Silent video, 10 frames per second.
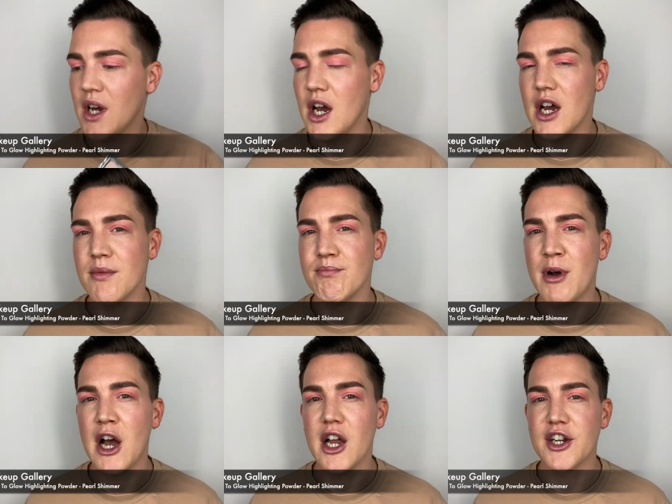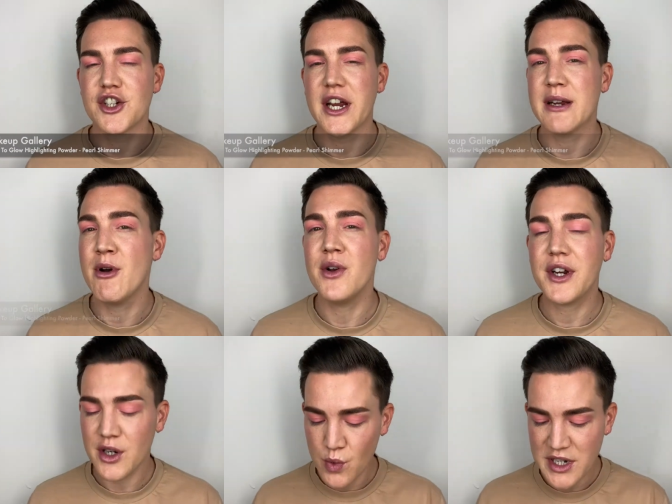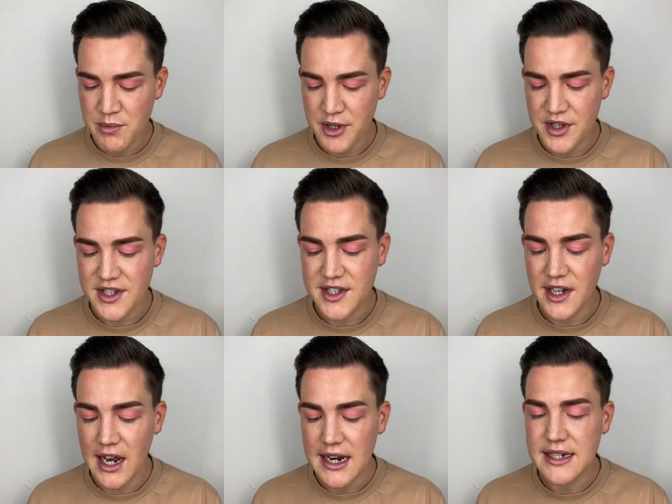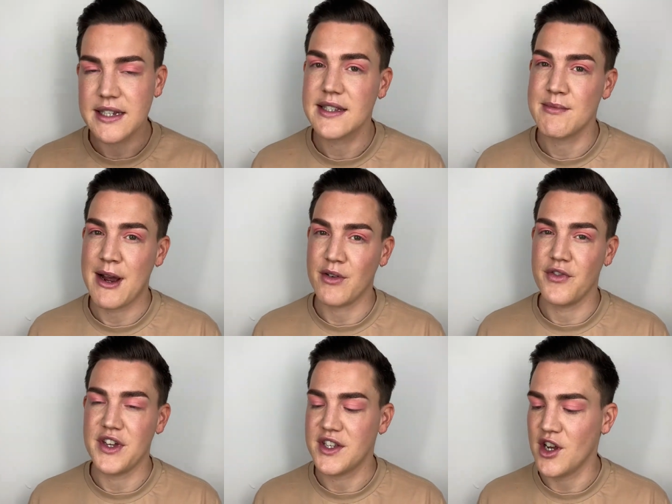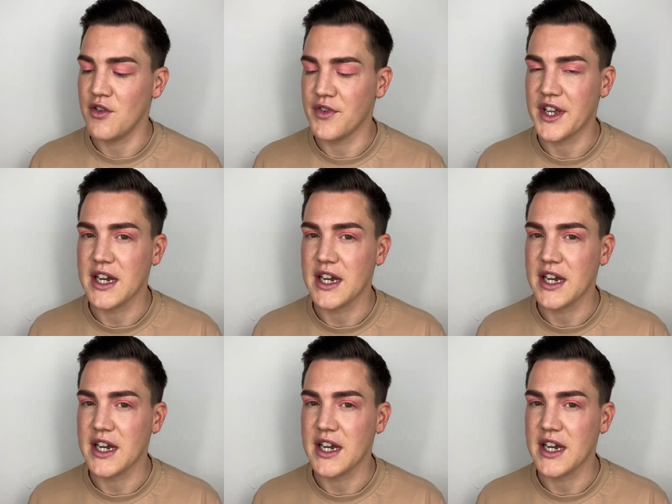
um, pearly shade. I'm only gonna whisper the slightest amount of this over the